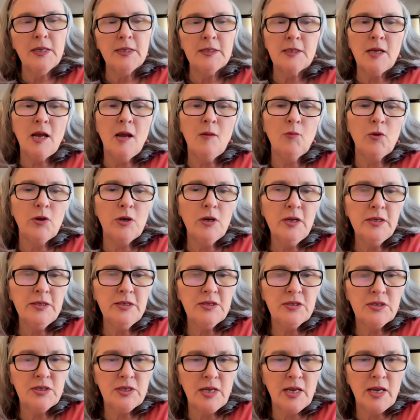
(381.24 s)
Tom went on to
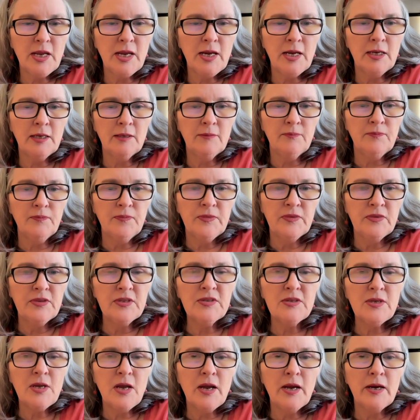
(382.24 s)
say,
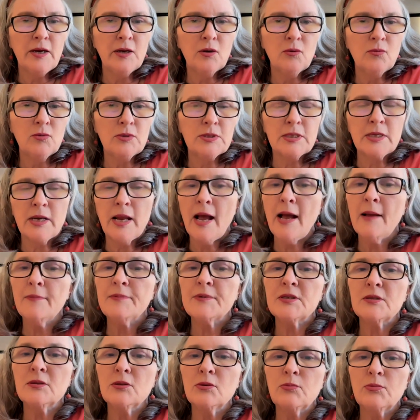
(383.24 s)
"This hire was an
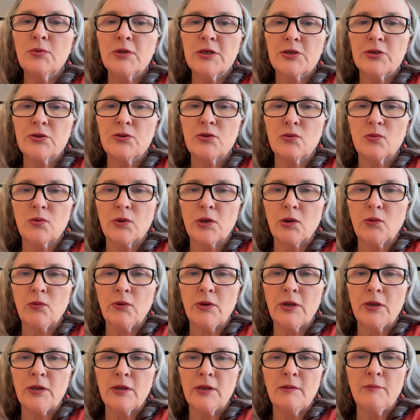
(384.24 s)
absolute pleasure to work
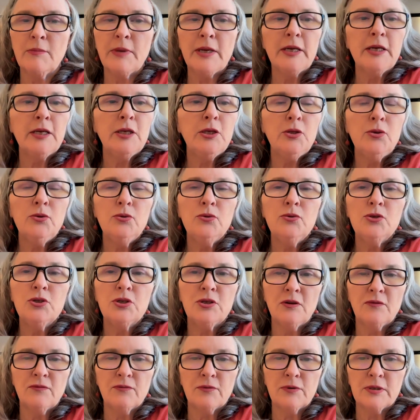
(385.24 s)
with and made a huge
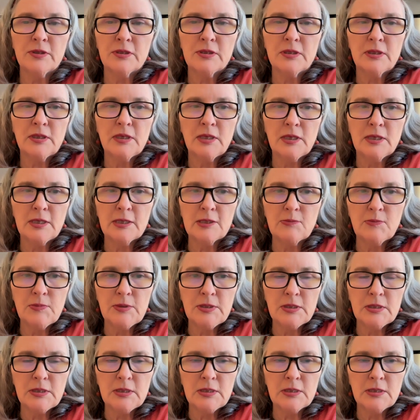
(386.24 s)
difference in his
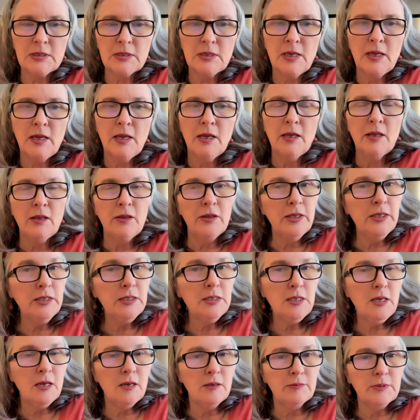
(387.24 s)
business." Then
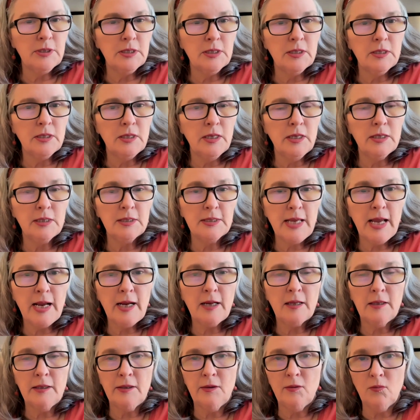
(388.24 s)
Tom did
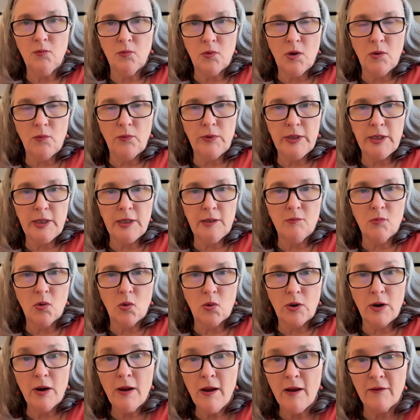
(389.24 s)
exactly what we need
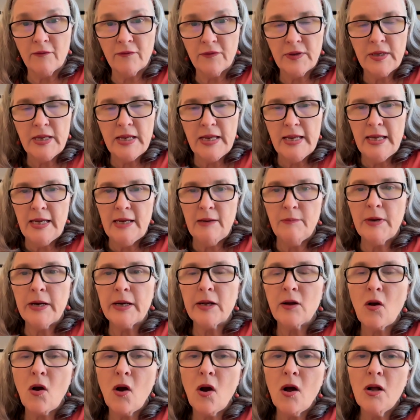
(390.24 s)
more of. He made a
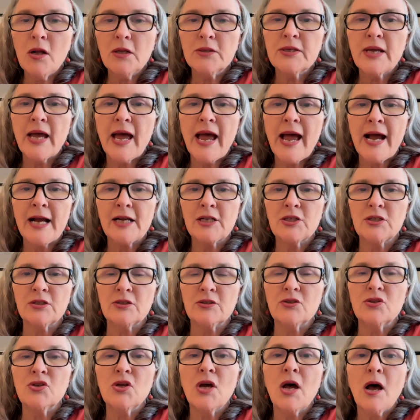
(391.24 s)
call to
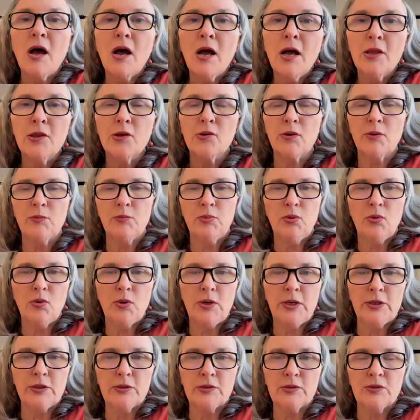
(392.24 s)
action to other
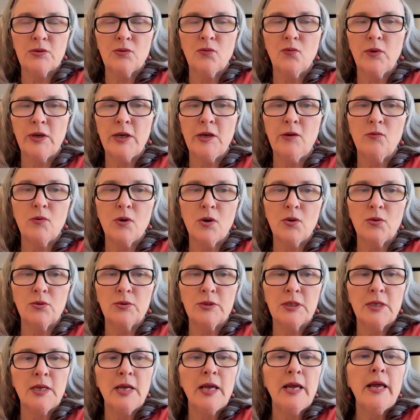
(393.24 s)
employers when he wrote,